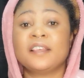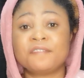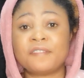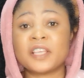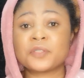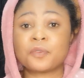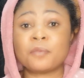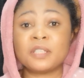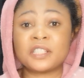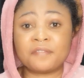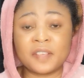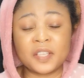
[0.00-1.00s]
Face cream
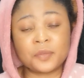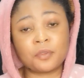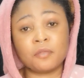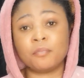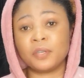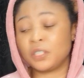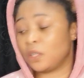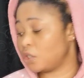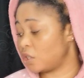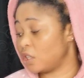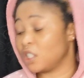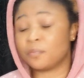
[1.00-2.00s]
is face cream. Body
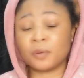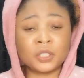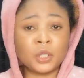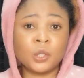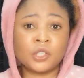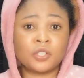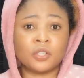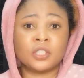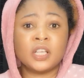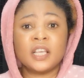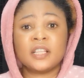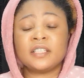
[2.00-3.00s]
lotion is body
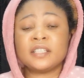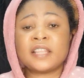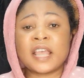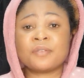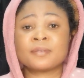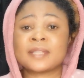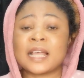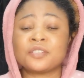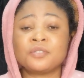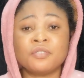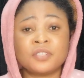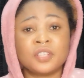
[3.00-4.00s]
lotion. The day you
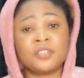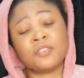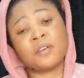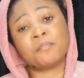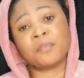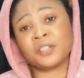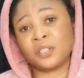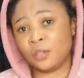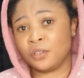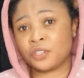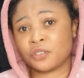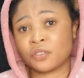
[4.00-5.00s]
start using your body
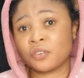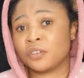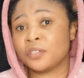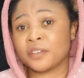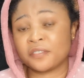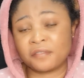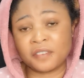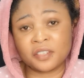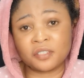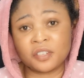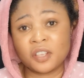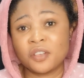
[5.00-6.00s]
lotion on your
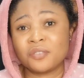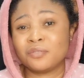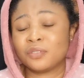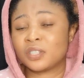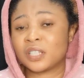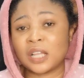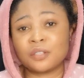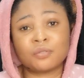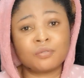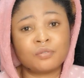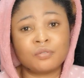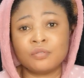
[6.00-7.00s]
face, you start
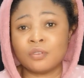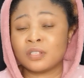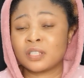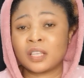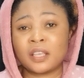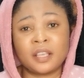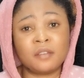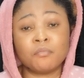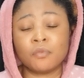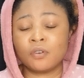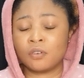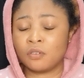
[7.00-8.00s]
to do your skin
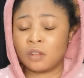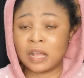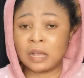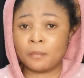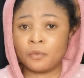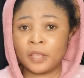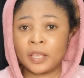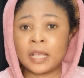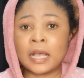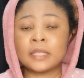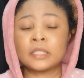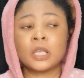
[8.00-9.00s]
more harm. Okay,
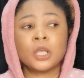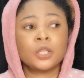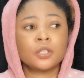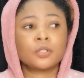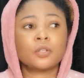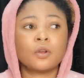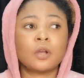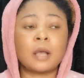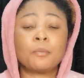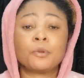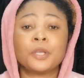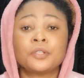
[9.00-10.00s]
guys? So
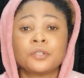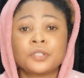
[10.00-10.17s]
I'm going